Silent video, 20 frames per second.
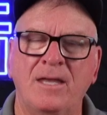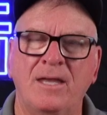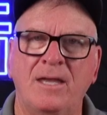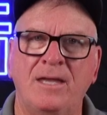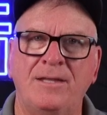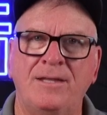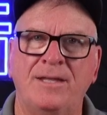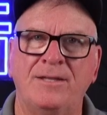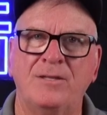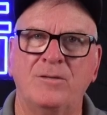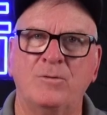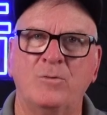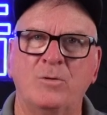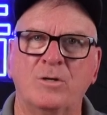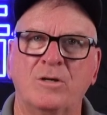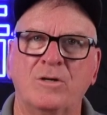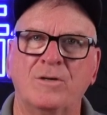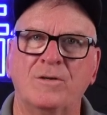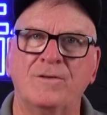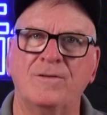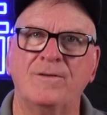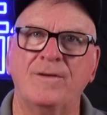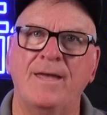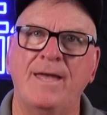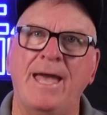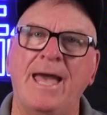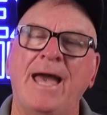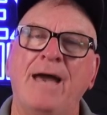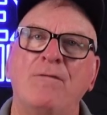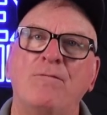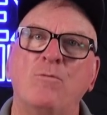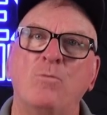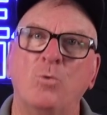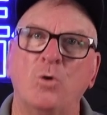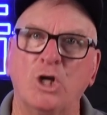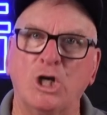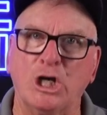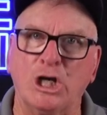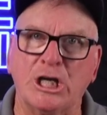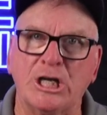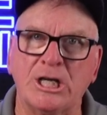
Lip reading: and that the workers have work.